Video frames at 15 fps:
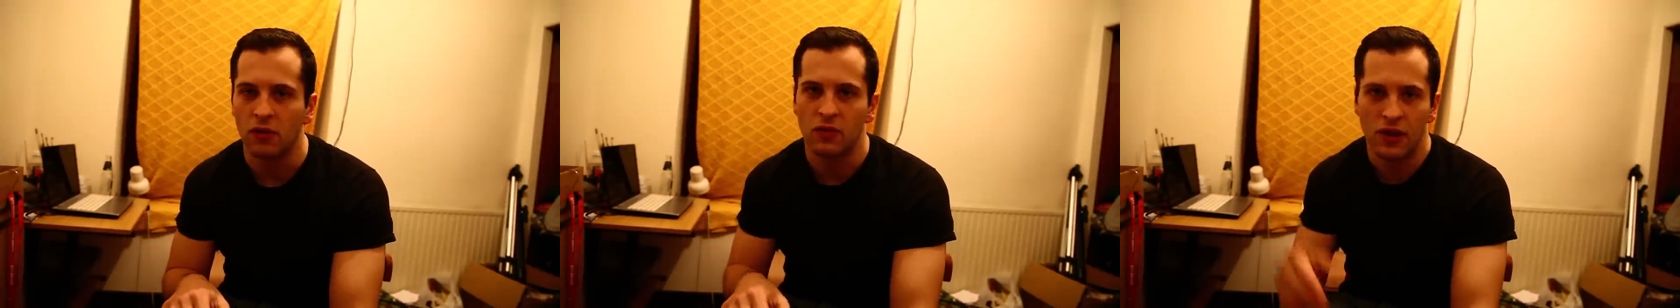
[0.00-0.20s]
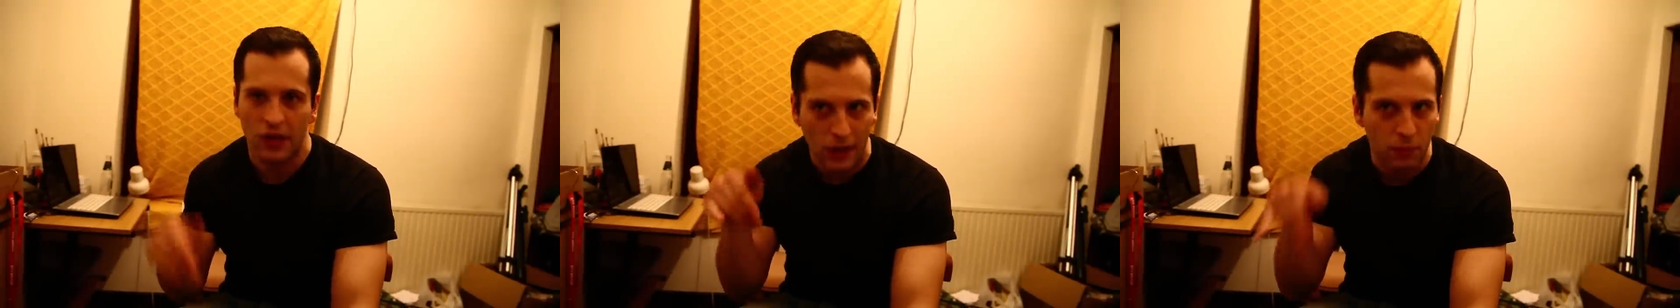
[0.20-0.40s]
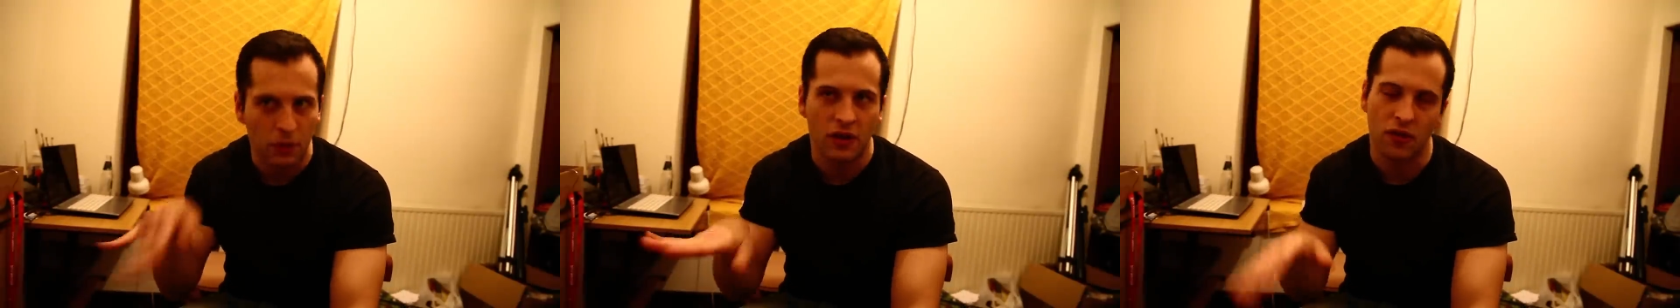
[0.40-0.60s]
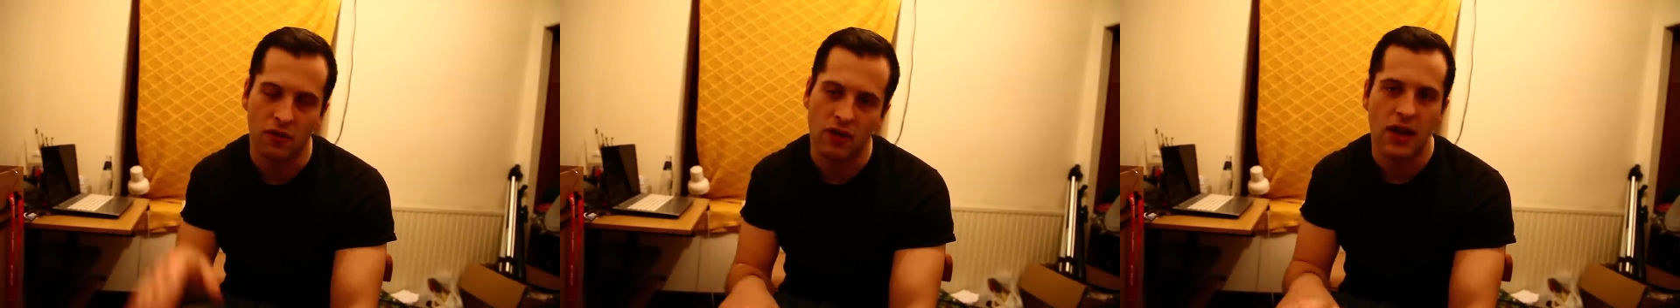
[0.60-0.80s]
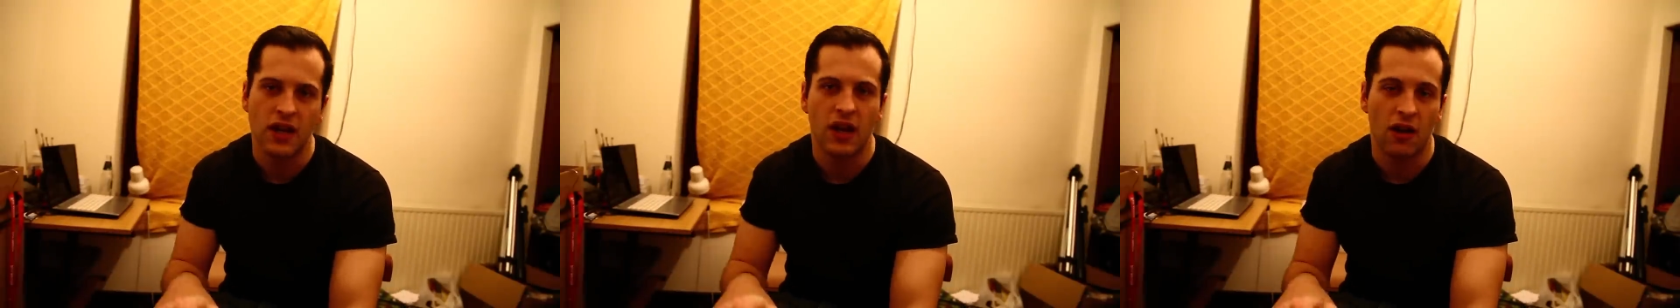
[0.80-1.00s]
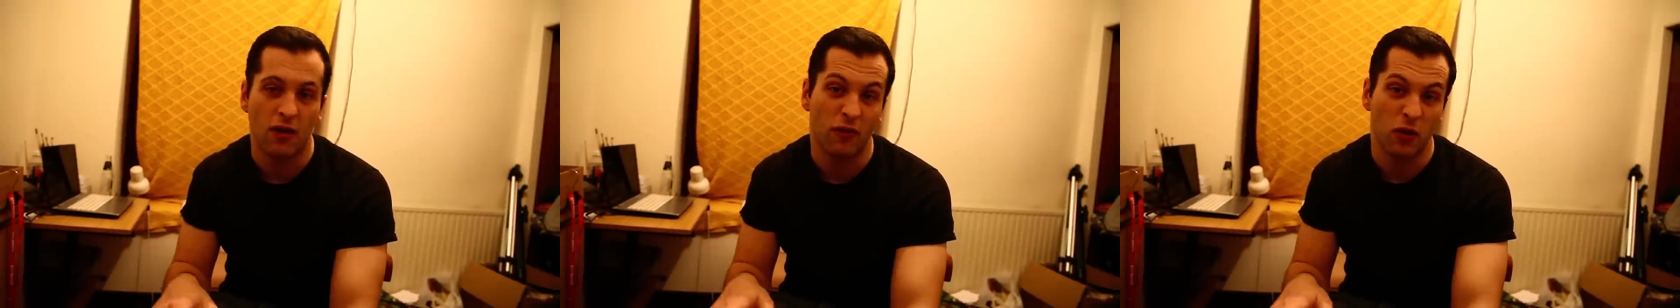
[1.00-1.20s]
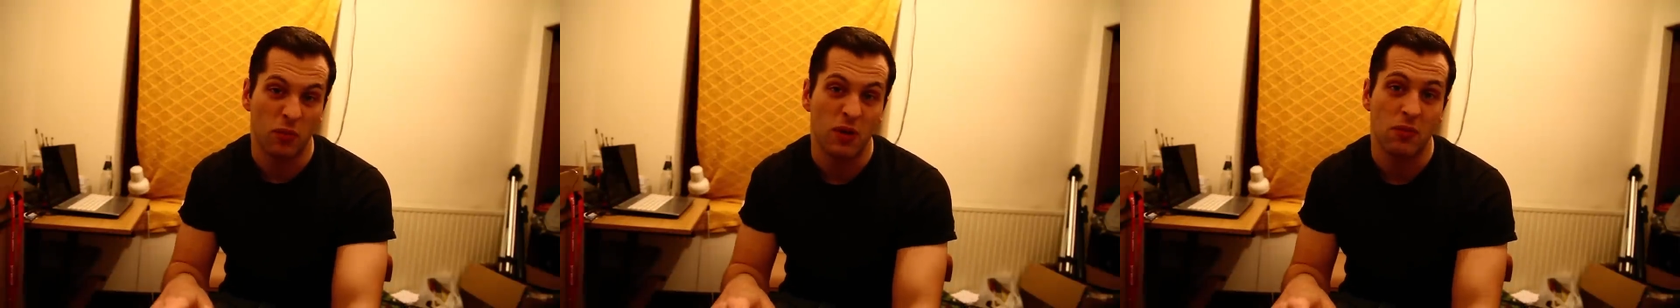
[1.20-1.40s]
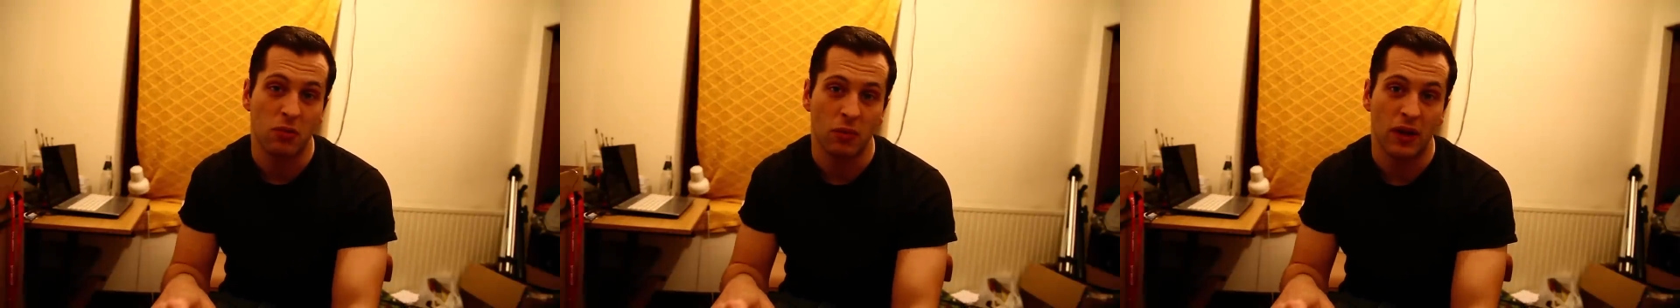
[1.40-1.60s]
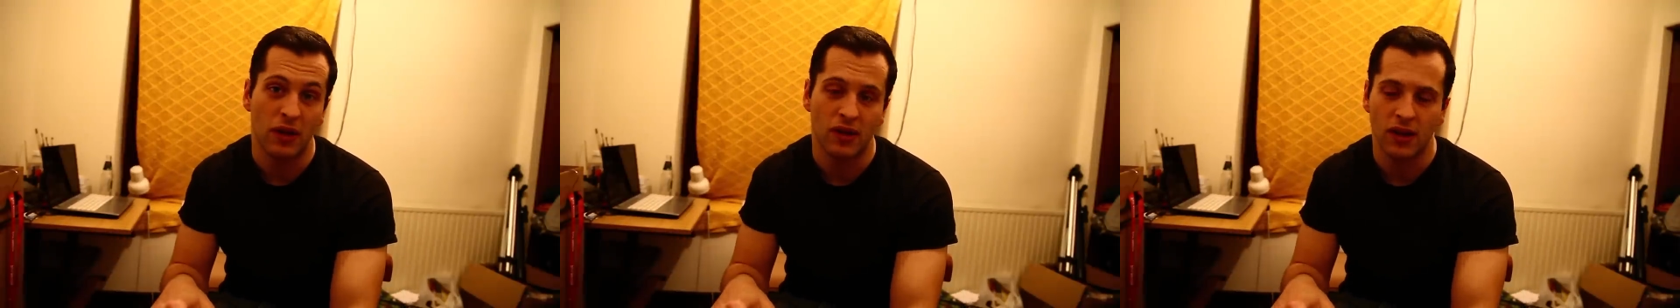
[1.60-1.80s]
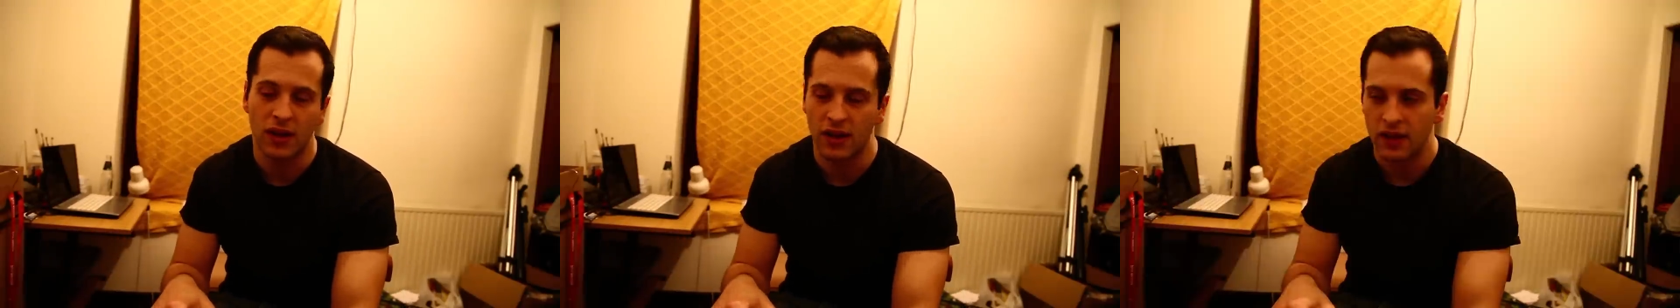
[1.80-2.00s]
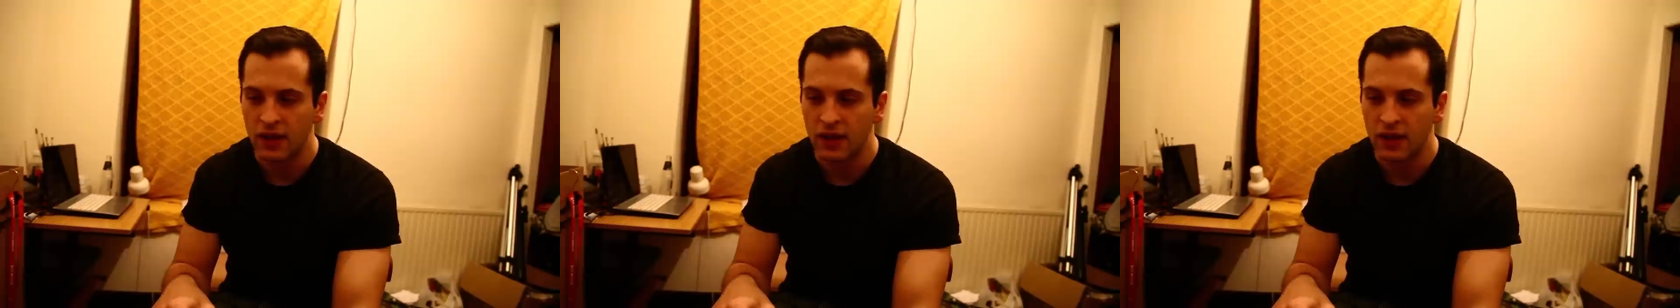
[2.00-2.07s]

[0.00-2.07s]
slip under the radar of other people, basically.